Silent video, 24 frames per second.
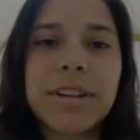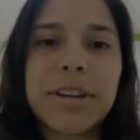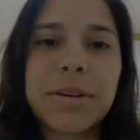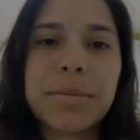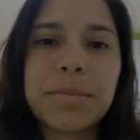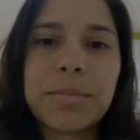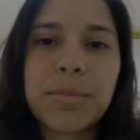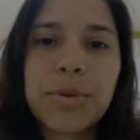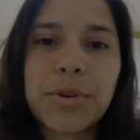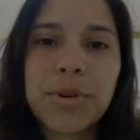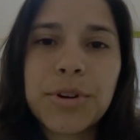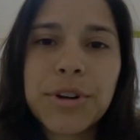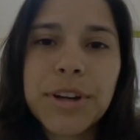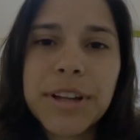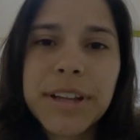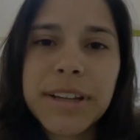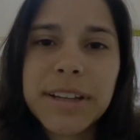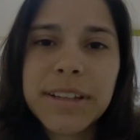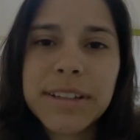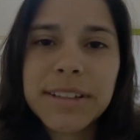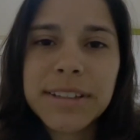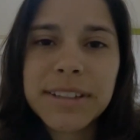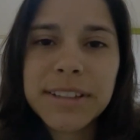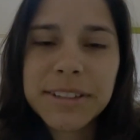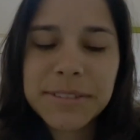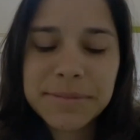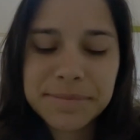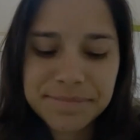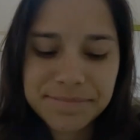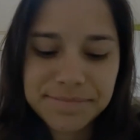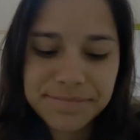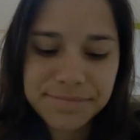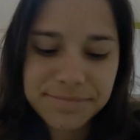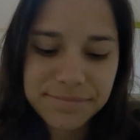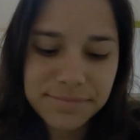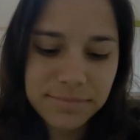Good morning.
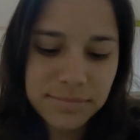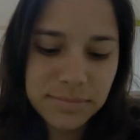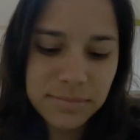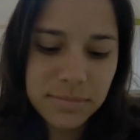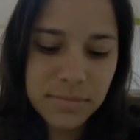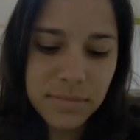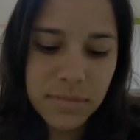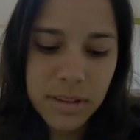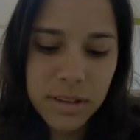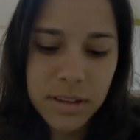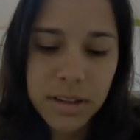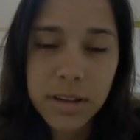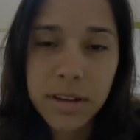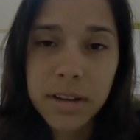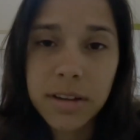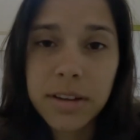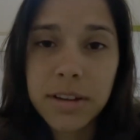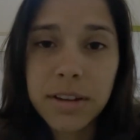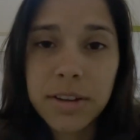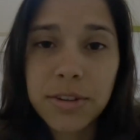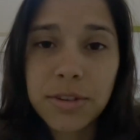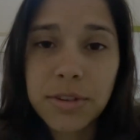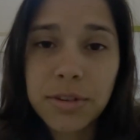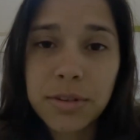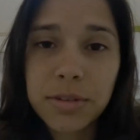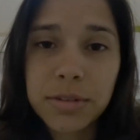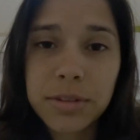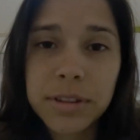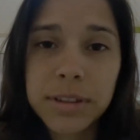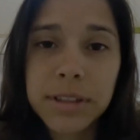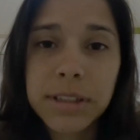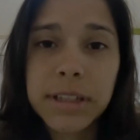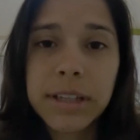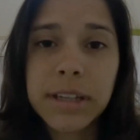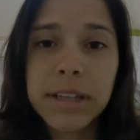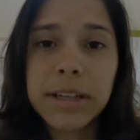It is
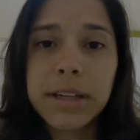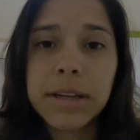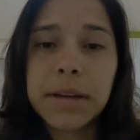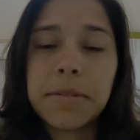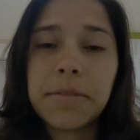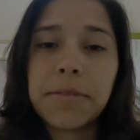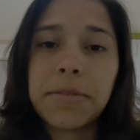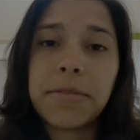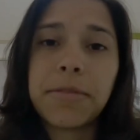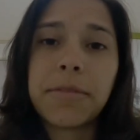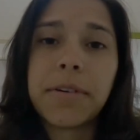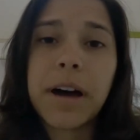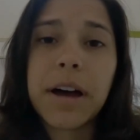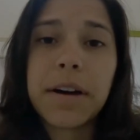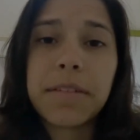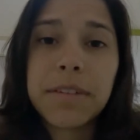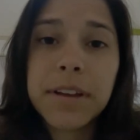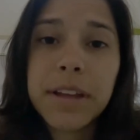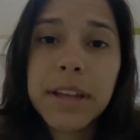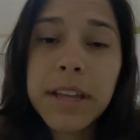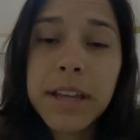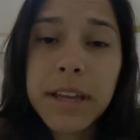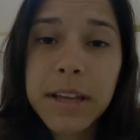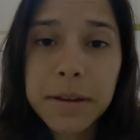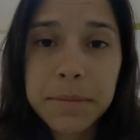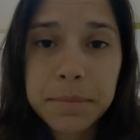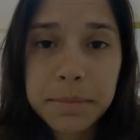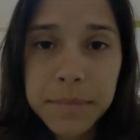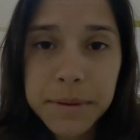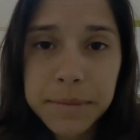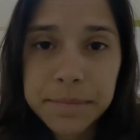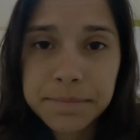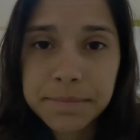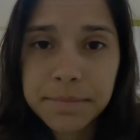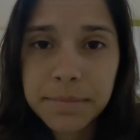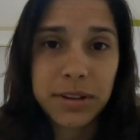currently 5
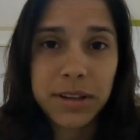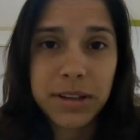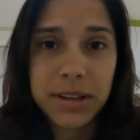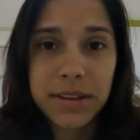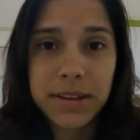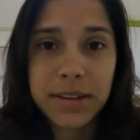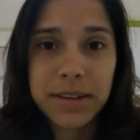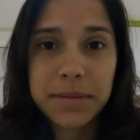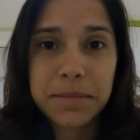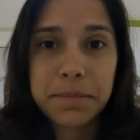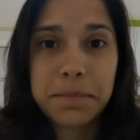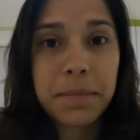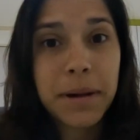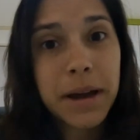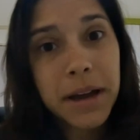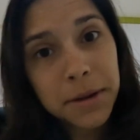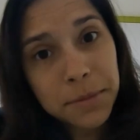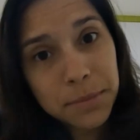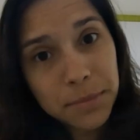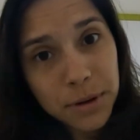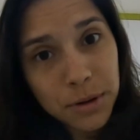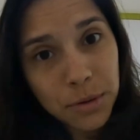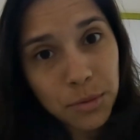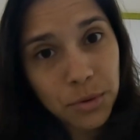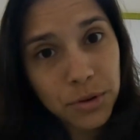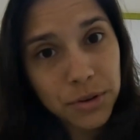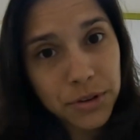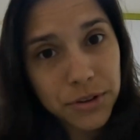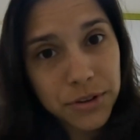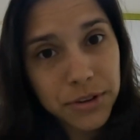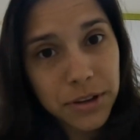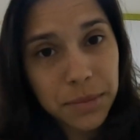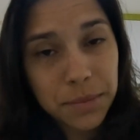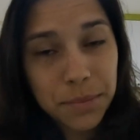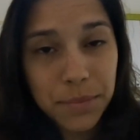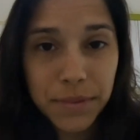a.m. since my brain won't
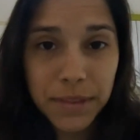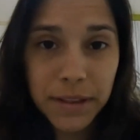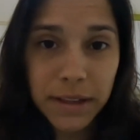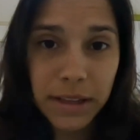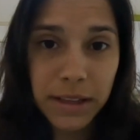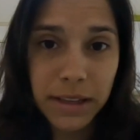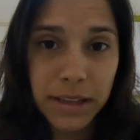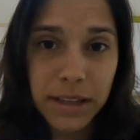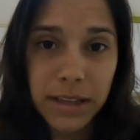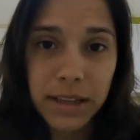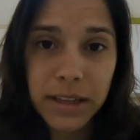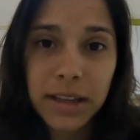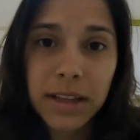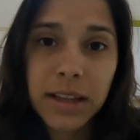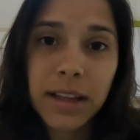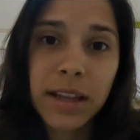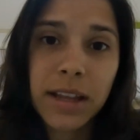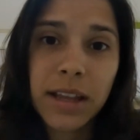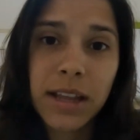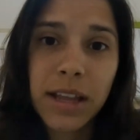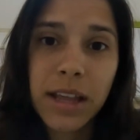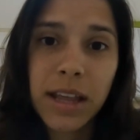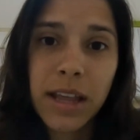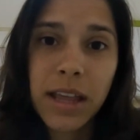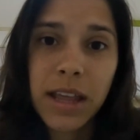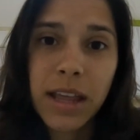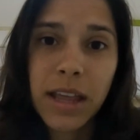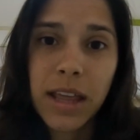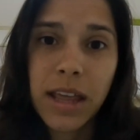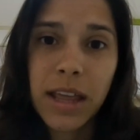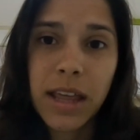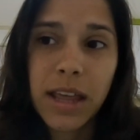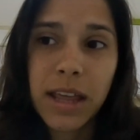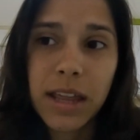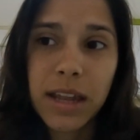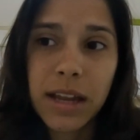stop thinking,
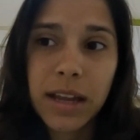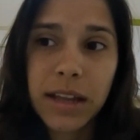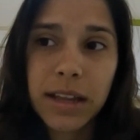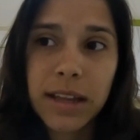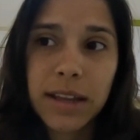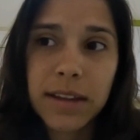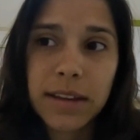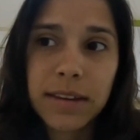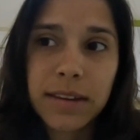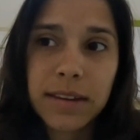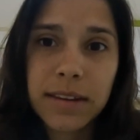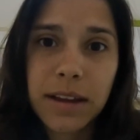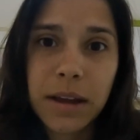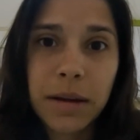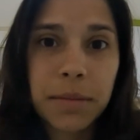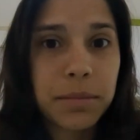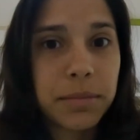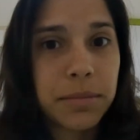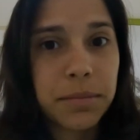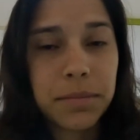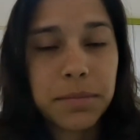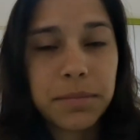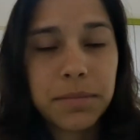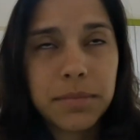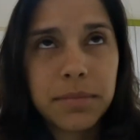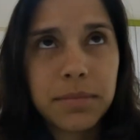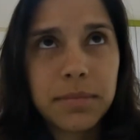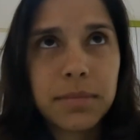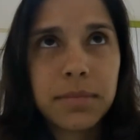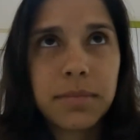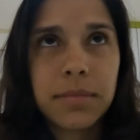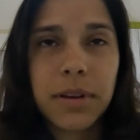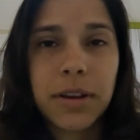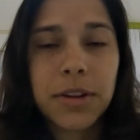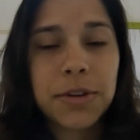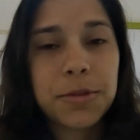and I guess I'm
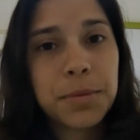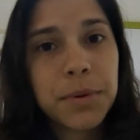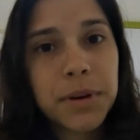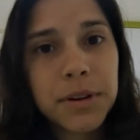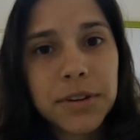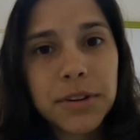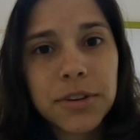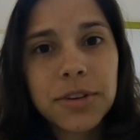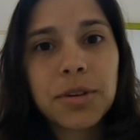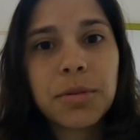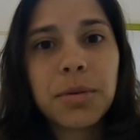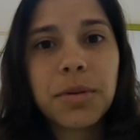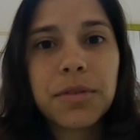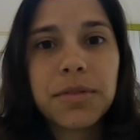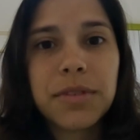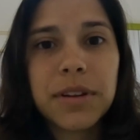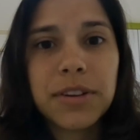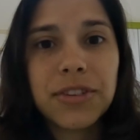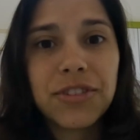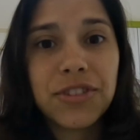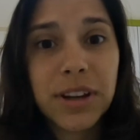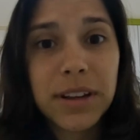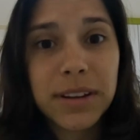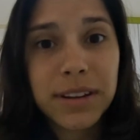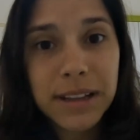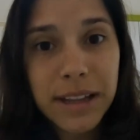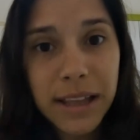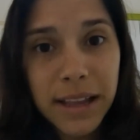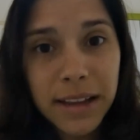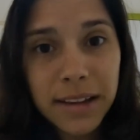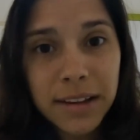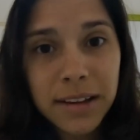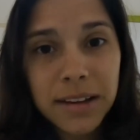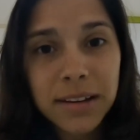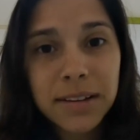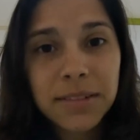experiencing some of the jet
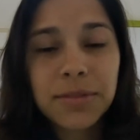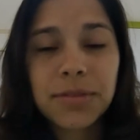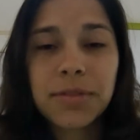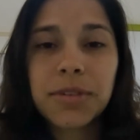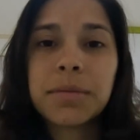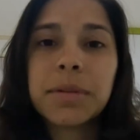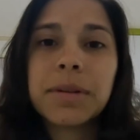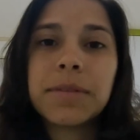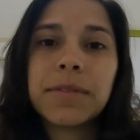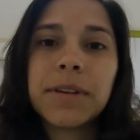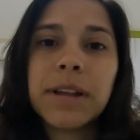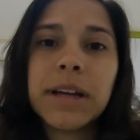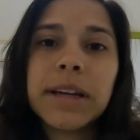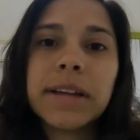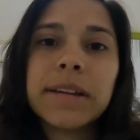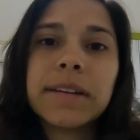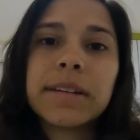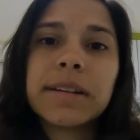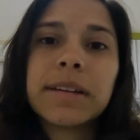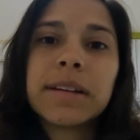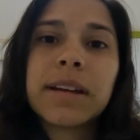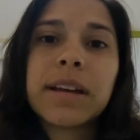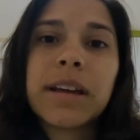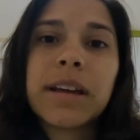lag from the flight.